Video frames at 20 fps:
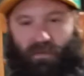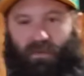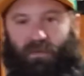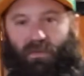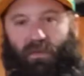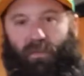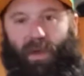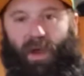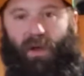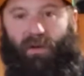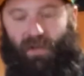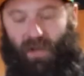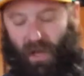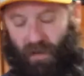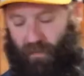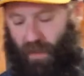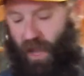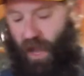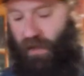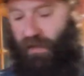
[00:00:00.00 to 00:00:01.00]
the
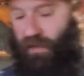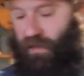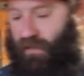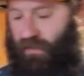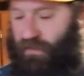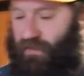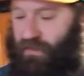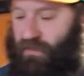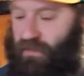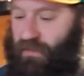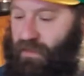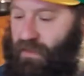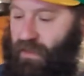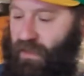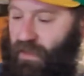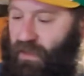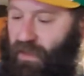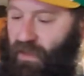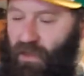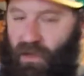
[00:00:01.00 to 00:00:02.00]
Maritime Madness
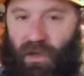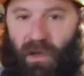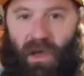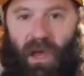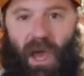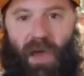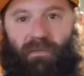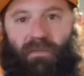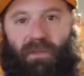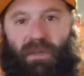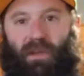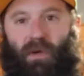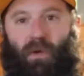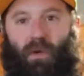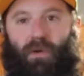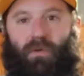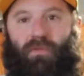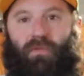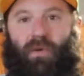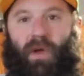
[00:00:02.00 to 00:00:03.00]
Heavenly
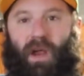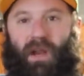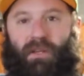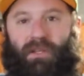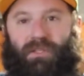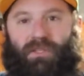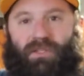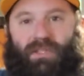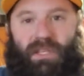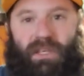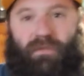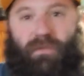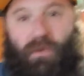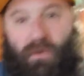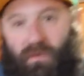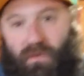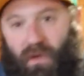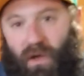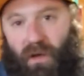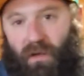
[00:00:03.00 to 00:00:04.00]
Horseradish Seafood
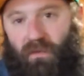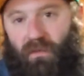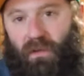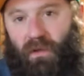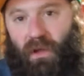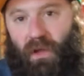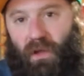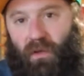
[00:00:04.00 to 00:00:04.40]
Sauce.